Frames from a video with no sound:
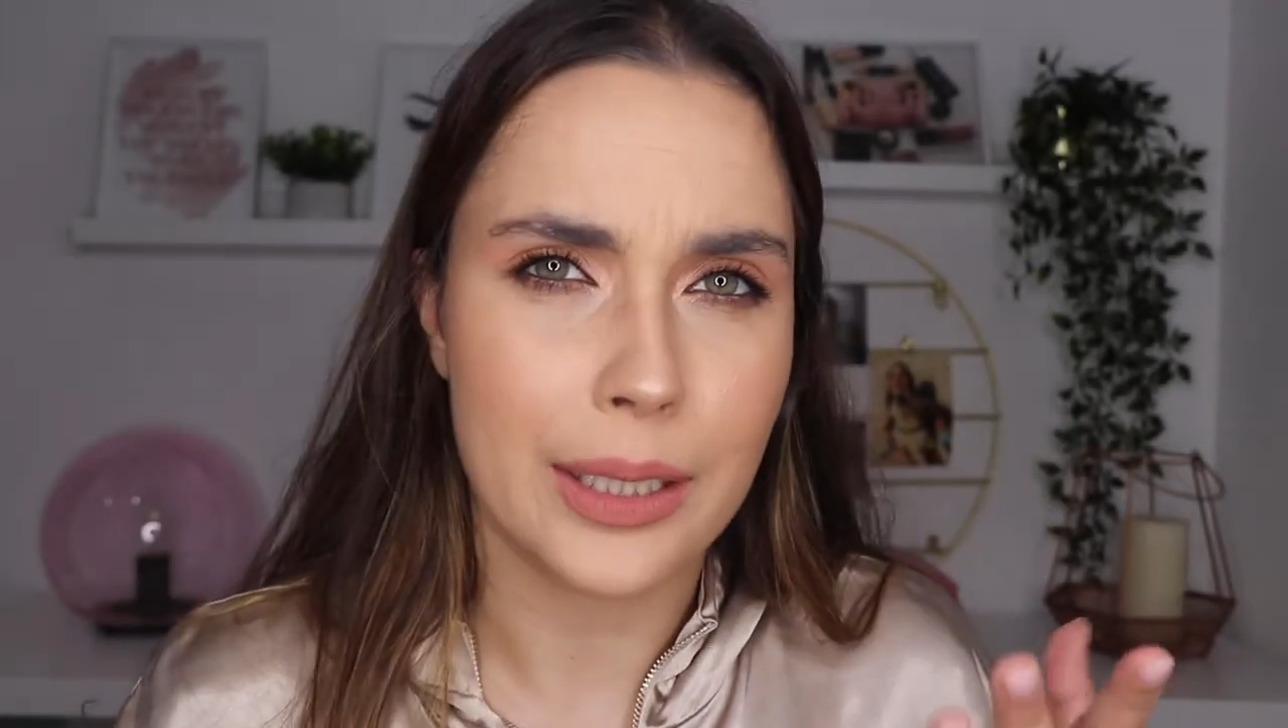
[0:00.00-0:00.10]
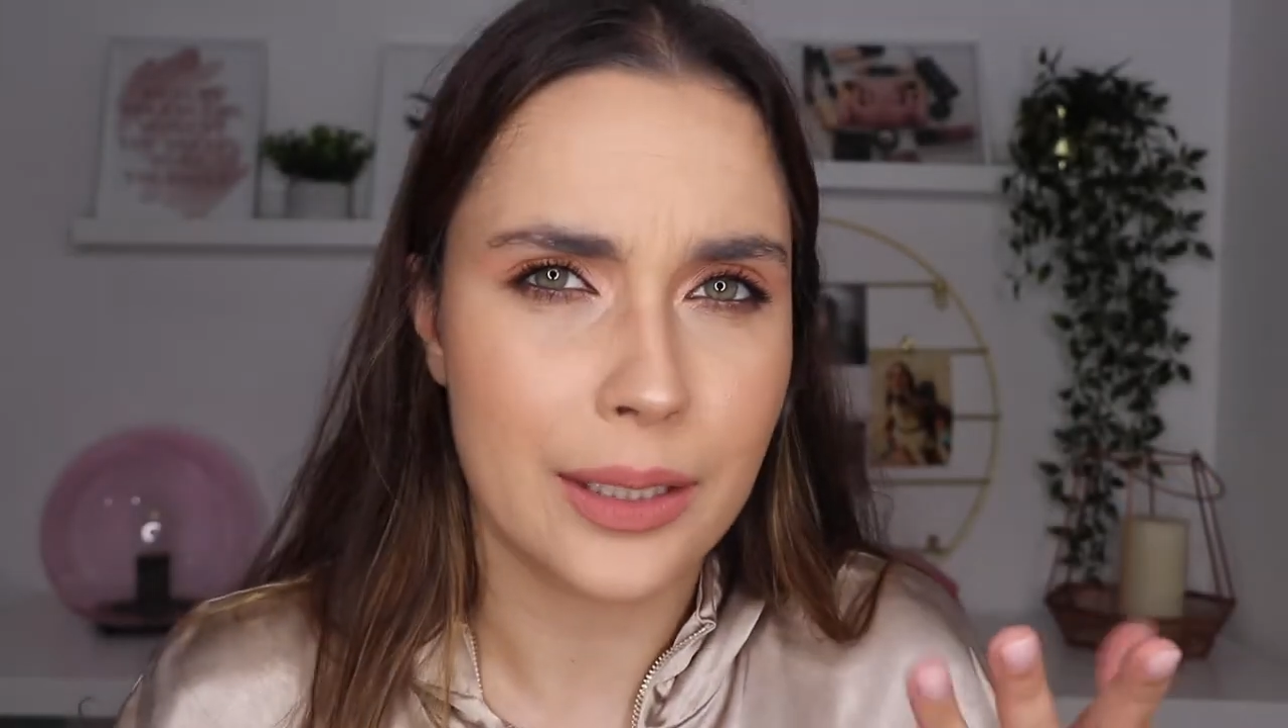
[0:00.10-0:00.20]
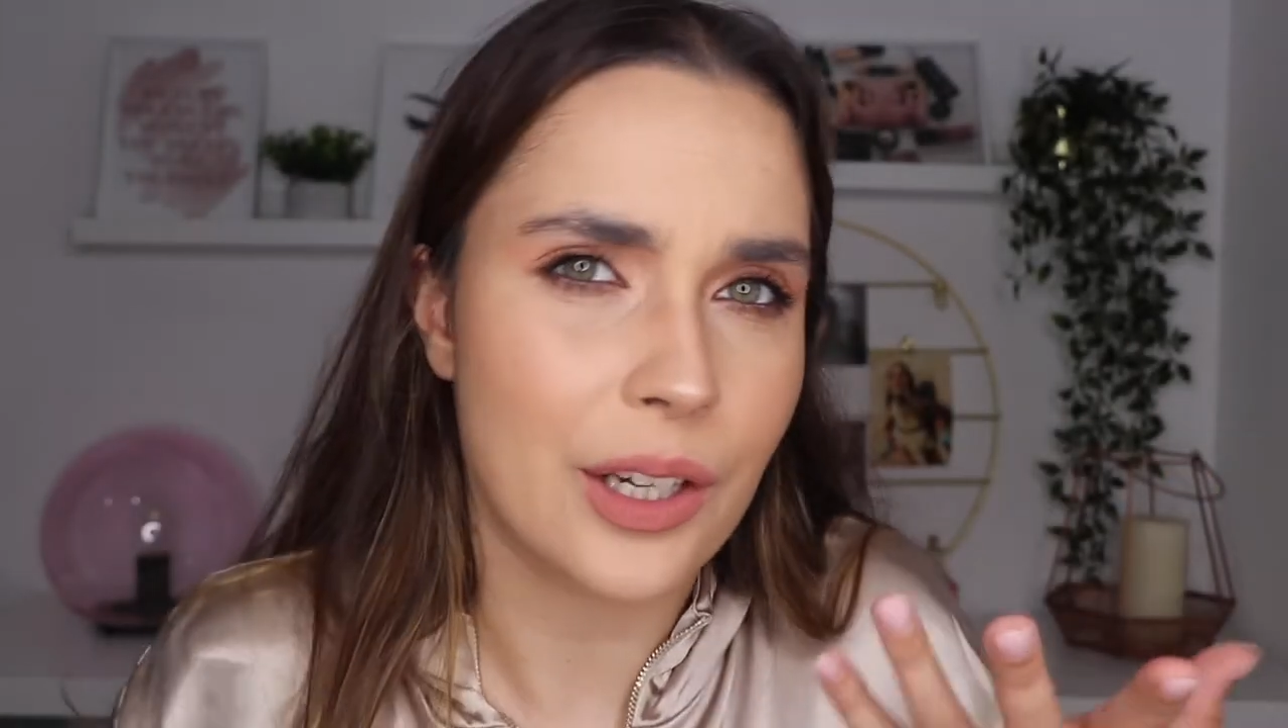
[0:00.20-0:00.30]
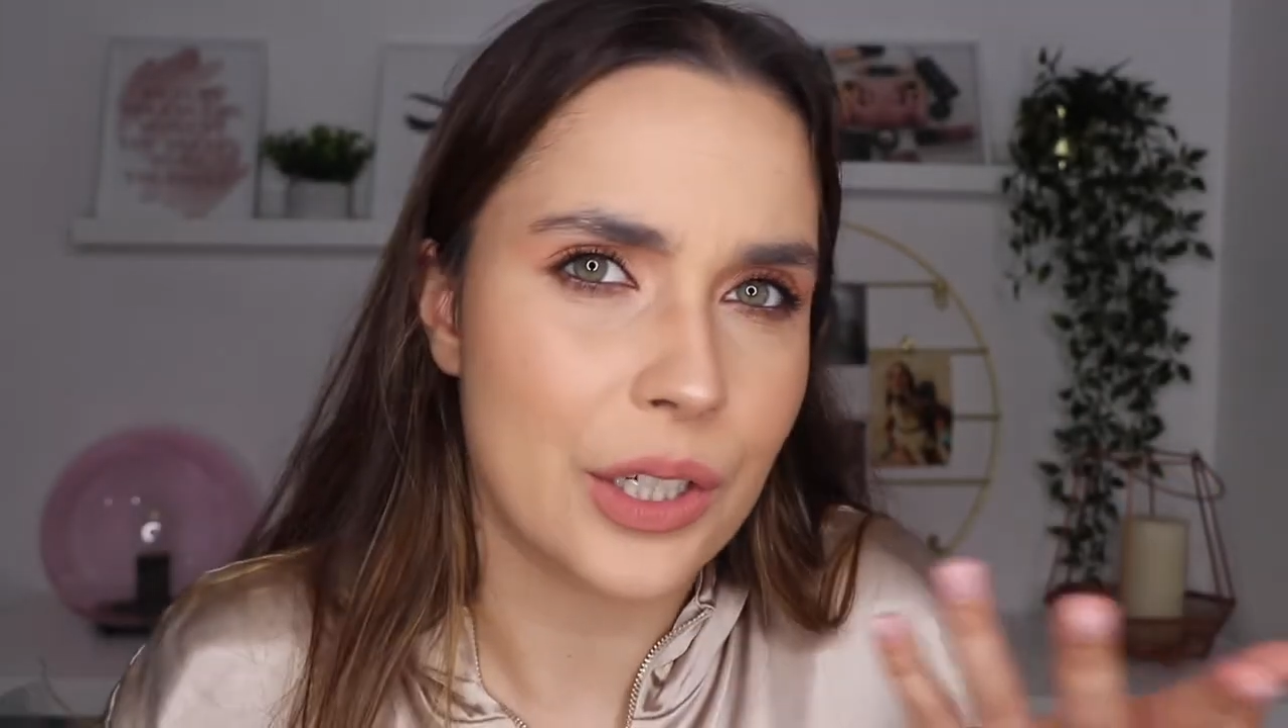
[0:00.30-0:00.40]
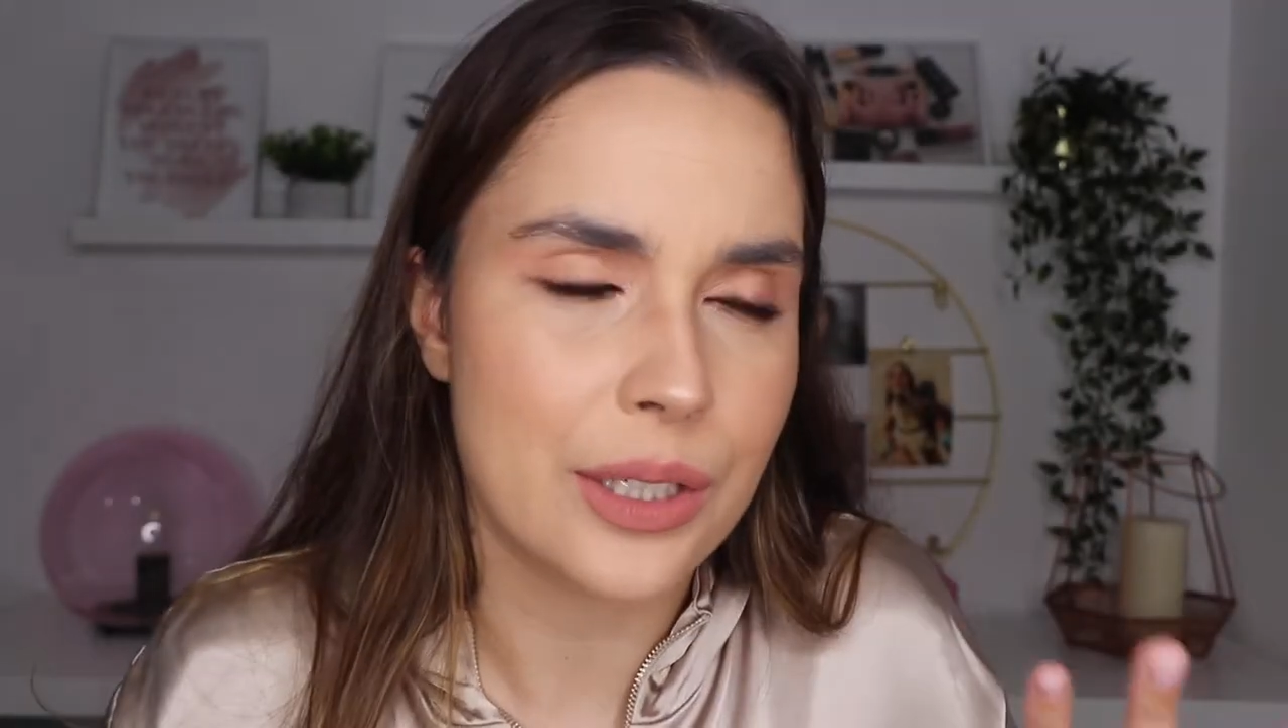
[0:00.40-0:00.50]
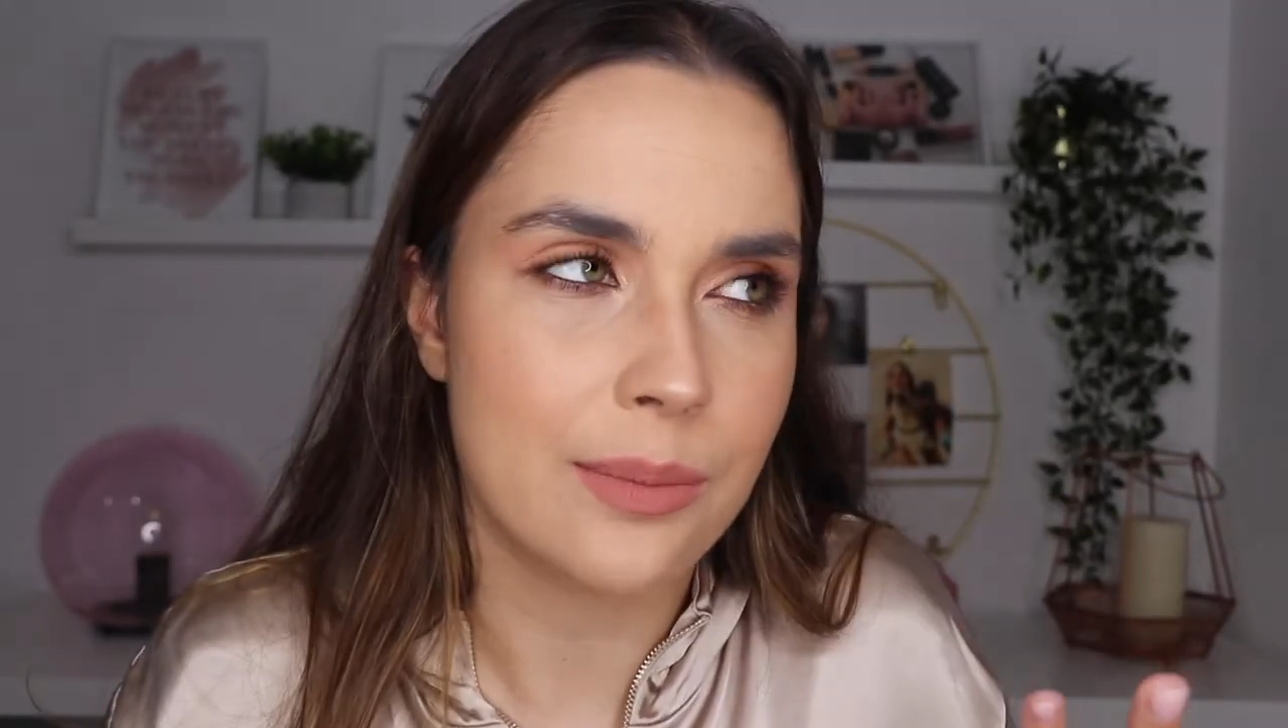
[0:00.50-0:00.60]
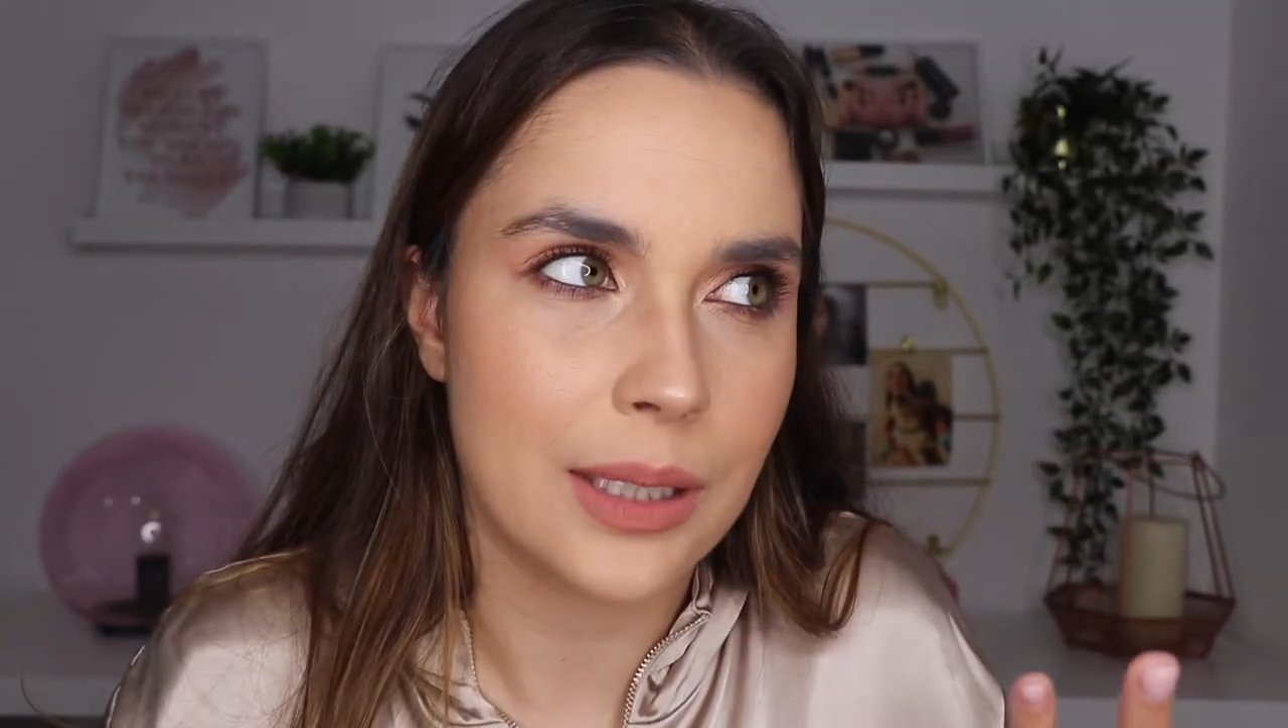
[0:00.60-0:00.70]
It cost